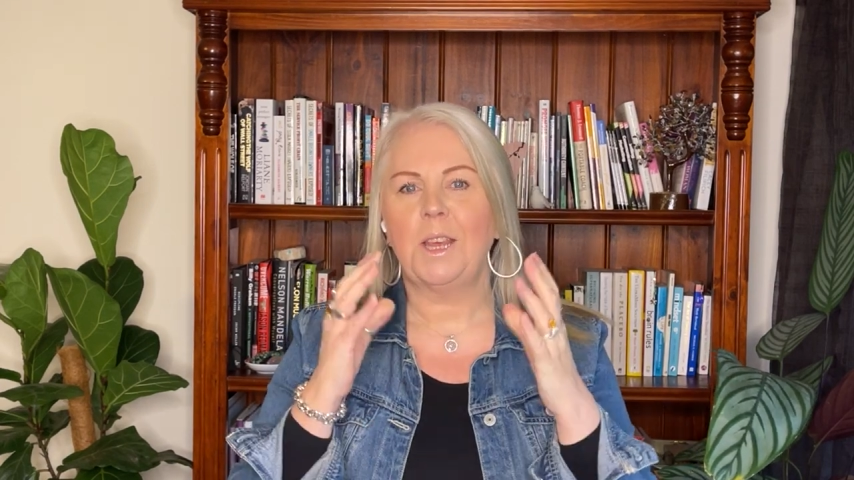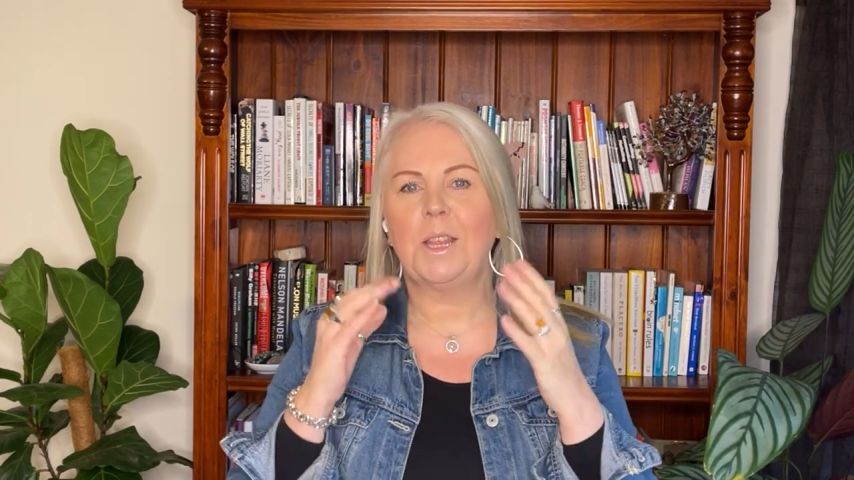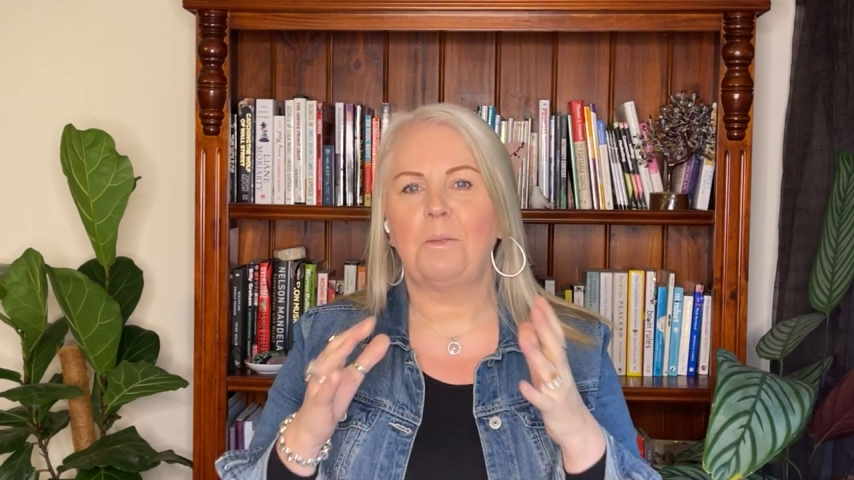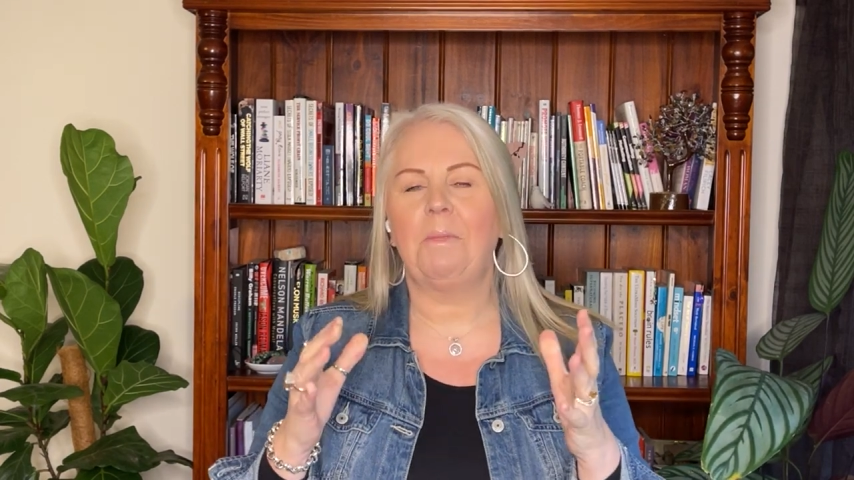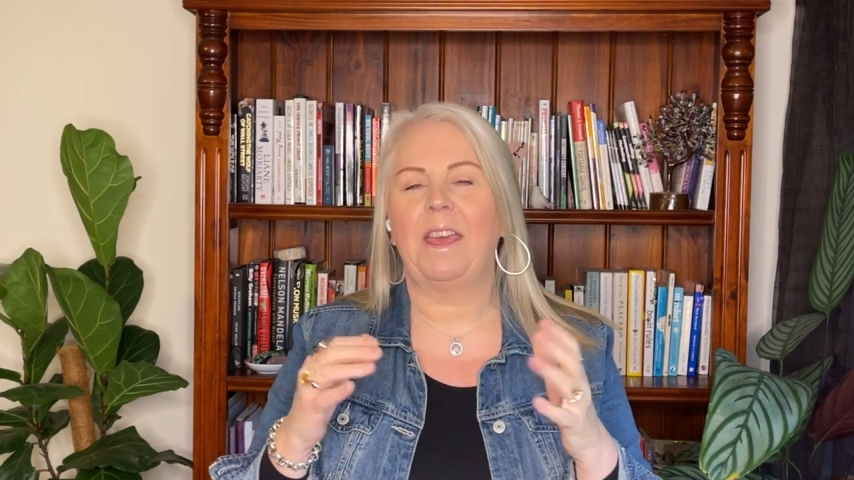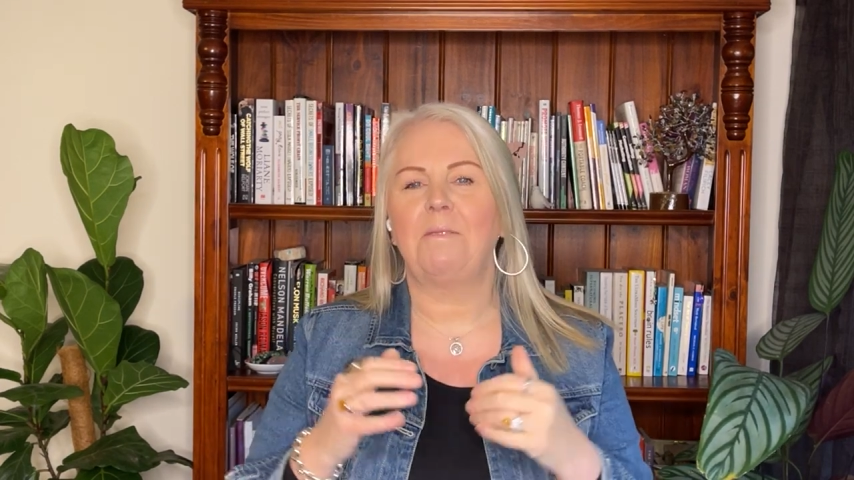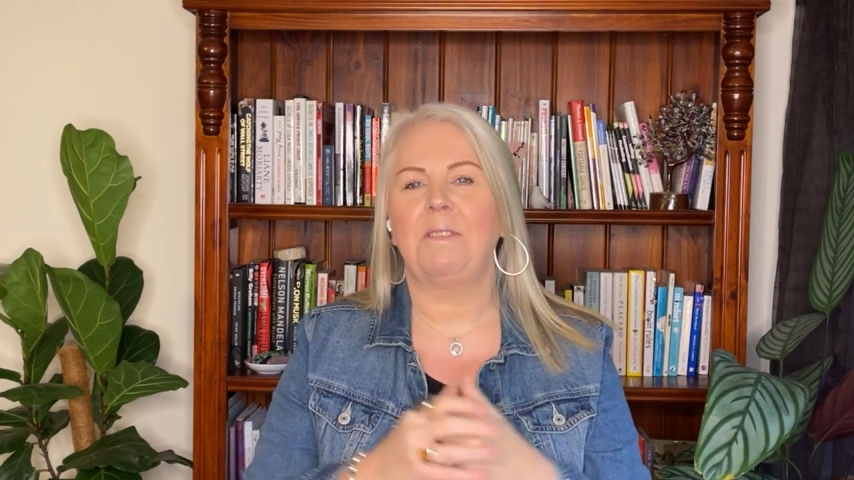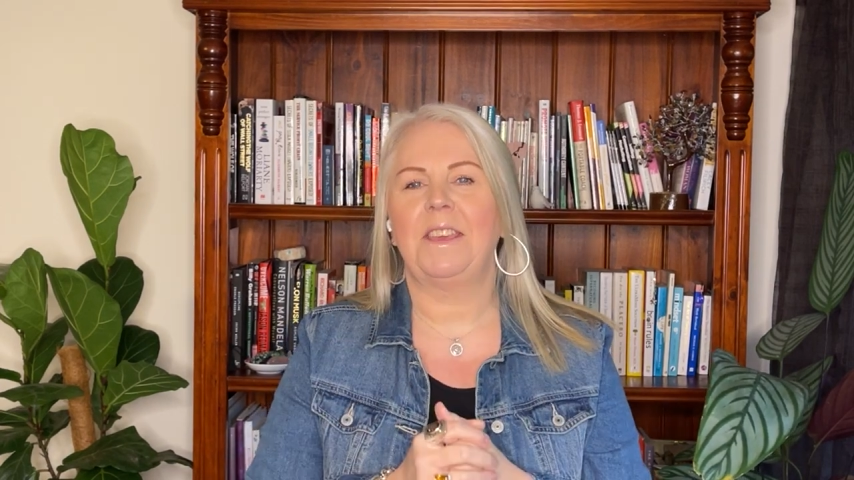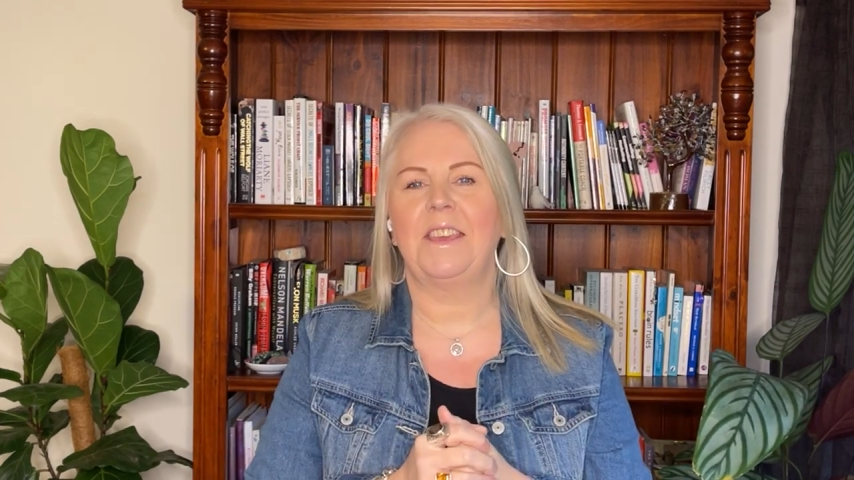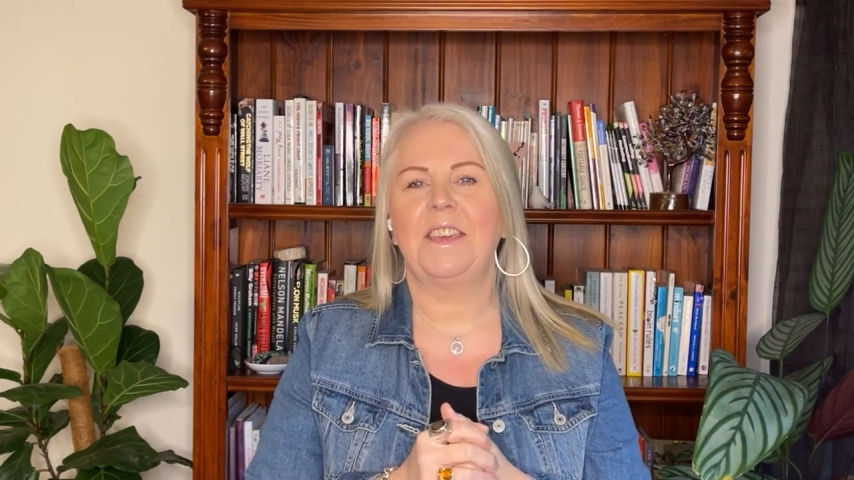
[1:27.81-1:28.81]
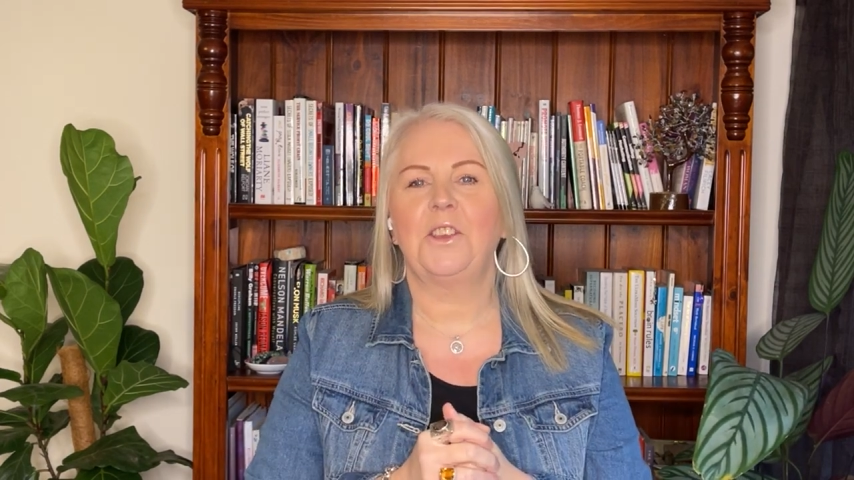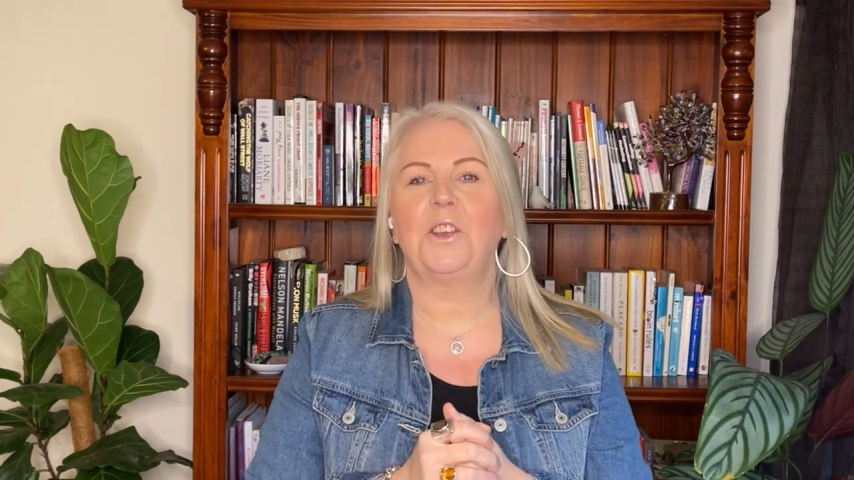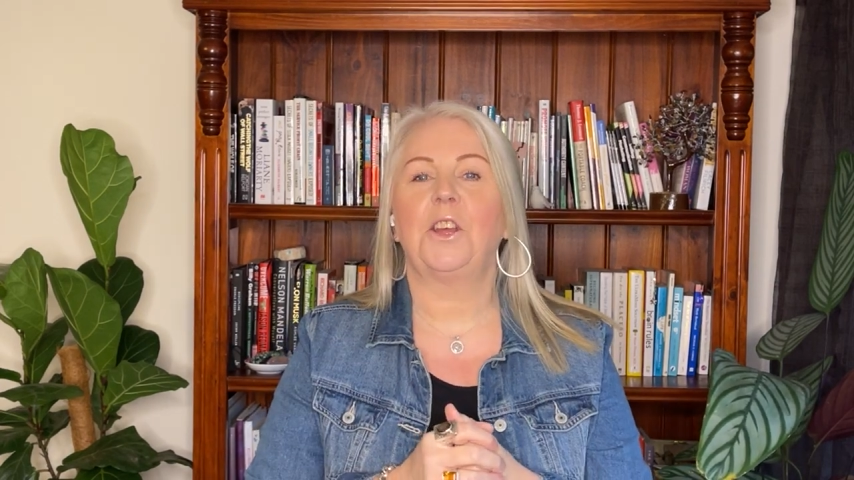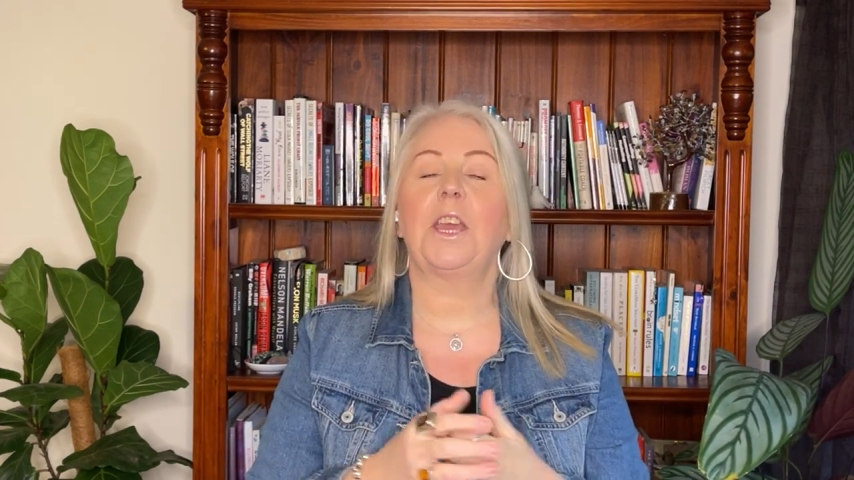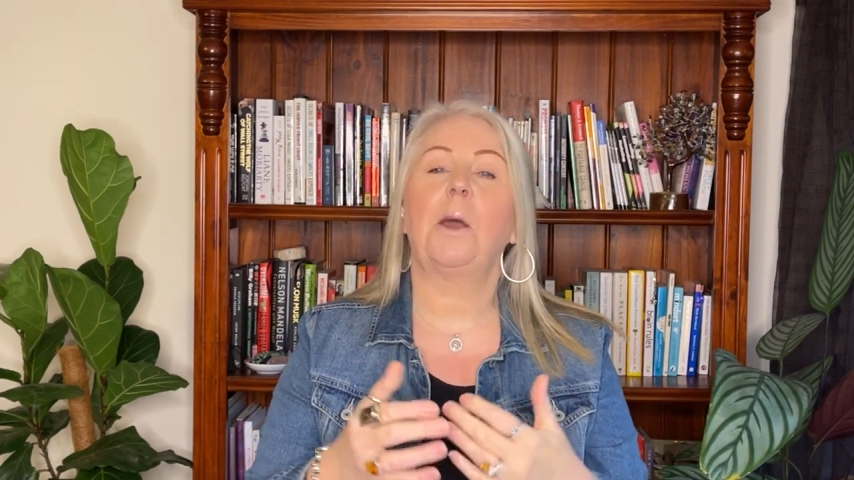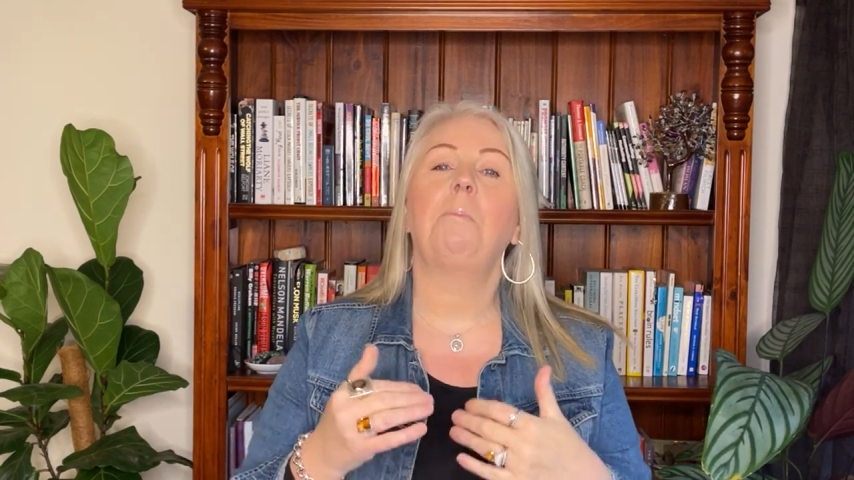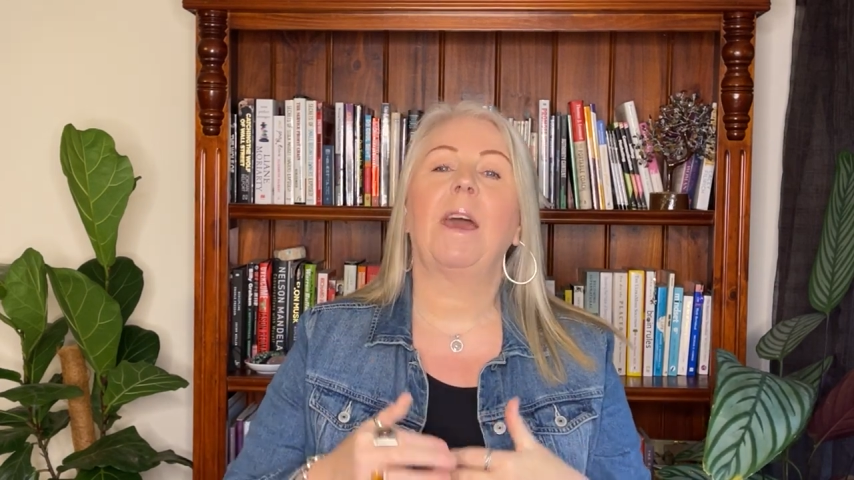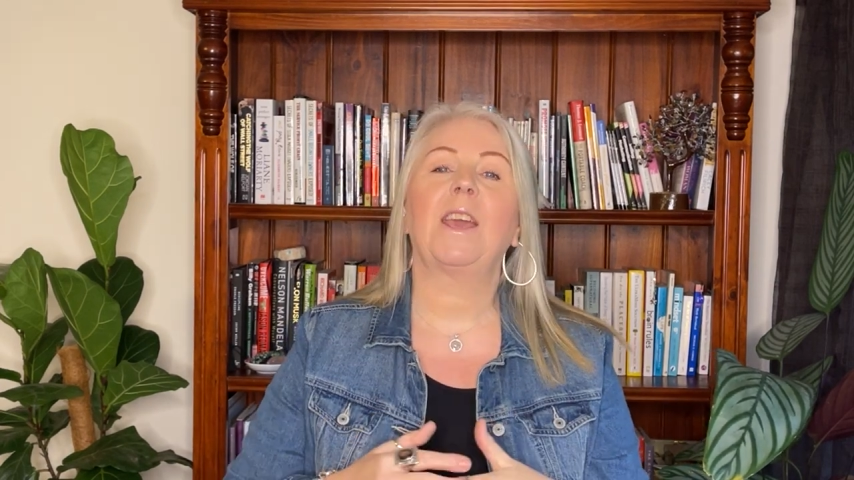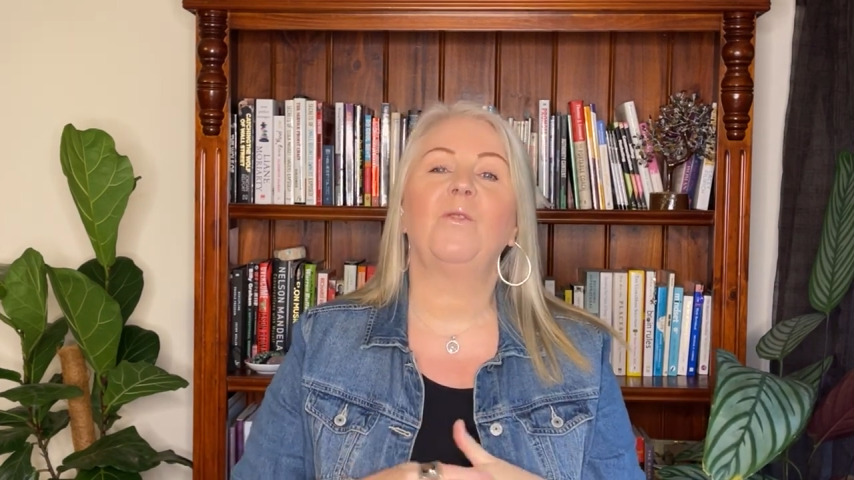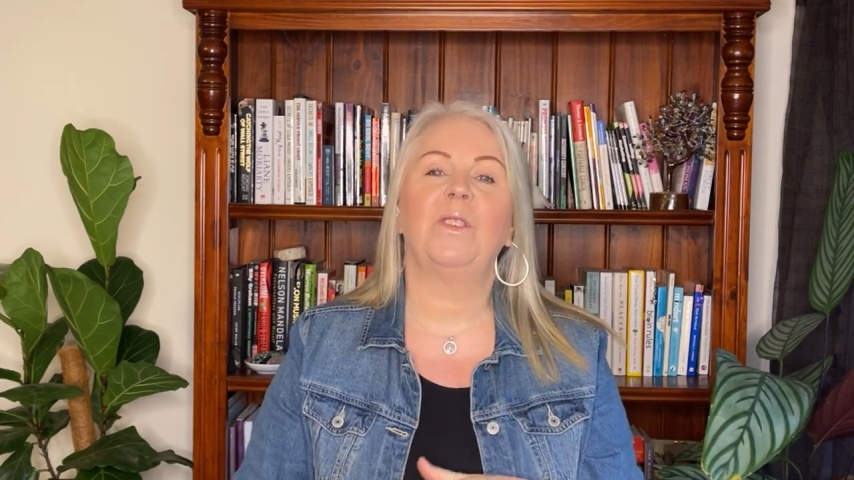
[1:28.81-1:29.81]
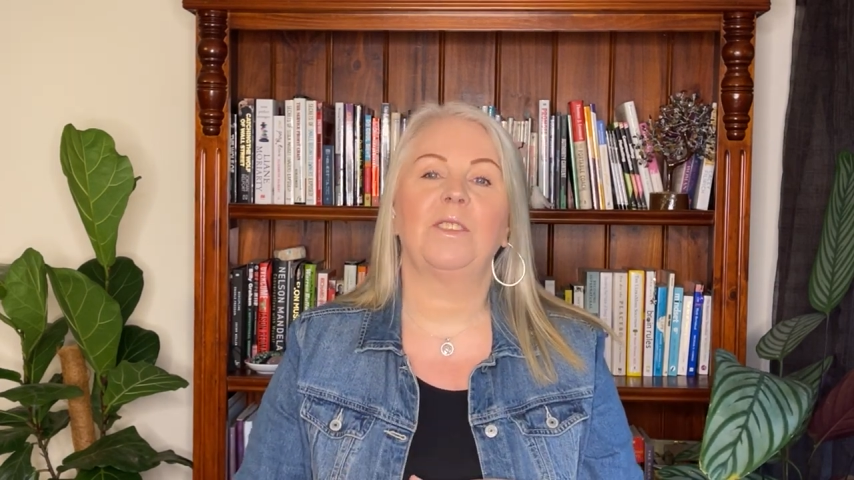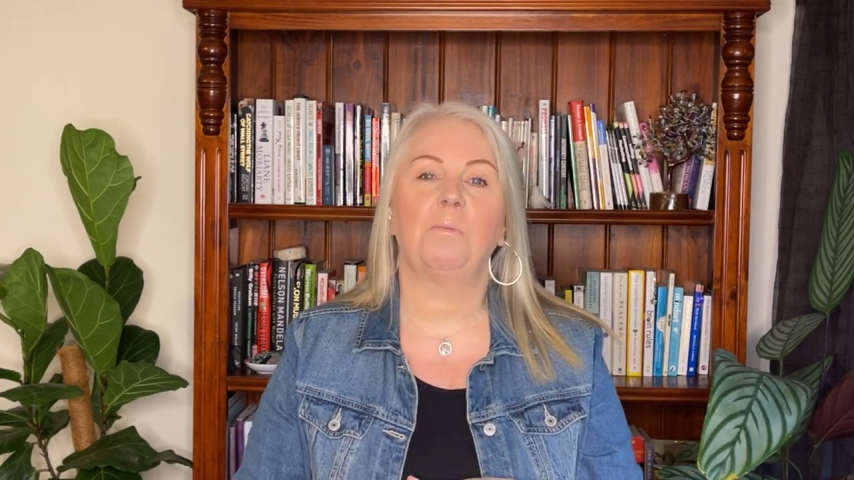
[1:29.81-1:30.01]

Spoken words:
Then maybe, come back and visit